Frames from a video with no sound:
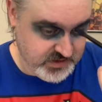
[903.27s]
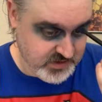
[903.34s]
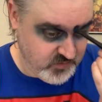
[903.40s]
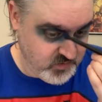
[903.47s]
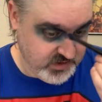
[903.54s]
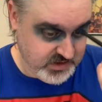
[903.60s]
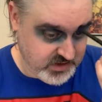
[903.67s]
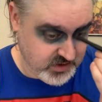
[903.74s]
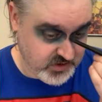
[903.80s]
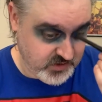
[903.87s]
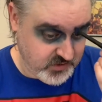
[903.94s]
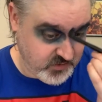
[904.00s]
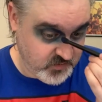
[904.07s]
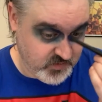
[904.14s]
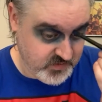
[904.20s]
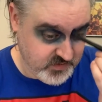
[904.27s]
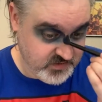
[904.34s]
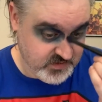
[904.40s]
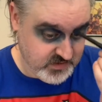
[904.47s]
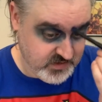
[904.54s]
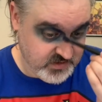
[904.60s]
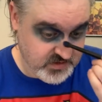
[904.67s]
Here we go.
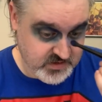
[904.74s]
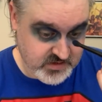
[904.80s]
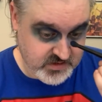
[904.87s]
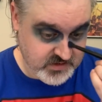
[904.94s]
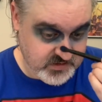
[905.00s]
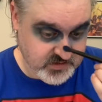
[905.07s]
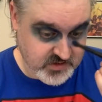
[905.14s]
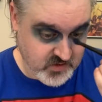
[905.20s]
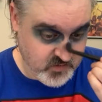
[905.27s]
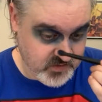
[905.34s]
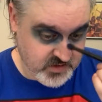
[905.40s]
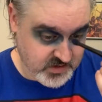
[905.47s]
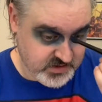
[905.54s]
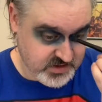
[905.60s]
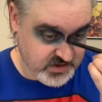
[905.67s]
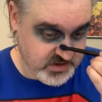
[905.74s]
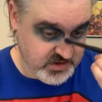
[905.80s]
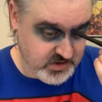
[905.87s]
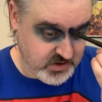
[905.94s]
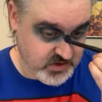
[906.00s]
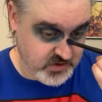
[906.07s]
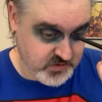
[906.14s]
Going onto the
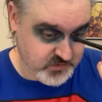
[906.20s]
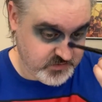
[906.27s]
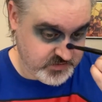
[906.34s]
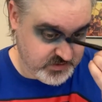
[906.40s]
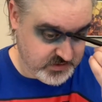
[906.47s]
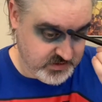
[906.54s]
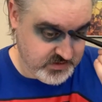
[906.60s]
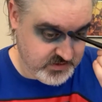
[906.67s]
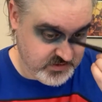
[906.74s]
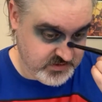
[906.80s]
nose.